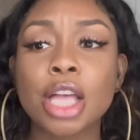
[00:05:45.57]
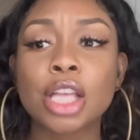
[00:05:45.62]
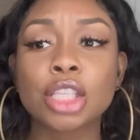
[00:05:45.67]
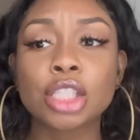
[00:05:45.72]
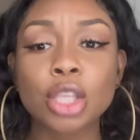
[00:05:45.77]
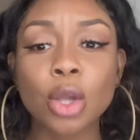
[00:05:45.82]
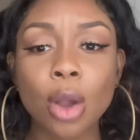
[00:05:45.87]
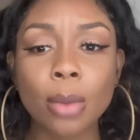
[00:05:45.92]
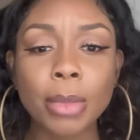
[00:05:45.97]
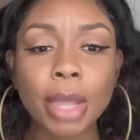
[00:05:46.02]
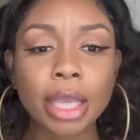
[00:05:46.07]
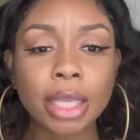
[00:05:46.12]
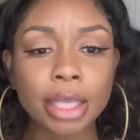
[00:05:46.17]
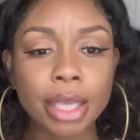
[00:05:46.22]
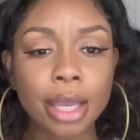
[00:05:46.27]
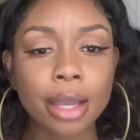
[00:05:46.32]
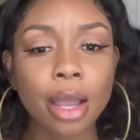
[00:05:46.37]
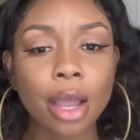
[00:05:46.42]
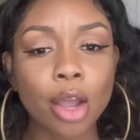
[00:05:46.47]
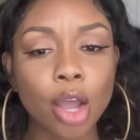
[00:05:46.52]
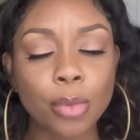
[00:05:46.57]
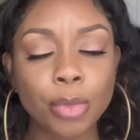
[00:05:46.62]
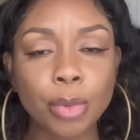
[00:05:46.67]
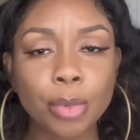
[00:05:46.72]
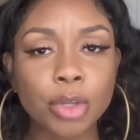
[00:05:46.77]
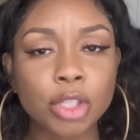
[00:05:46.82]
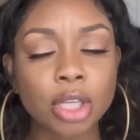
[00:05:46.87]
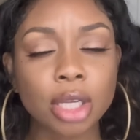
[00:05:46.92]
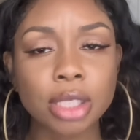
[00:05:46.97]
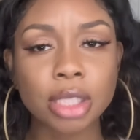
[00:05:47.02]
So I'm like, yeah, I'll help you
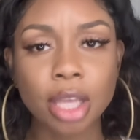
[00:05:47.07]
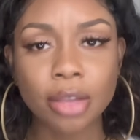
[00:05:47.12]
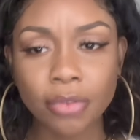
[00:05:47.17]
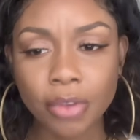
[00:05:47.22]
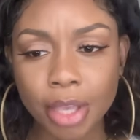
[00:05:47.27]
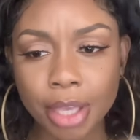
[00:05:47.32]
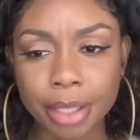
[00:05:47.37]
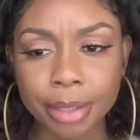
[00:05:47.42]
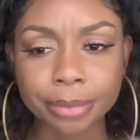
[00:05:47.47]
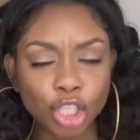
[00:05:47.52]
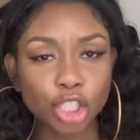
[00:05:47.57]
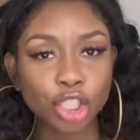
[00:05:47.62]
put your stuff in.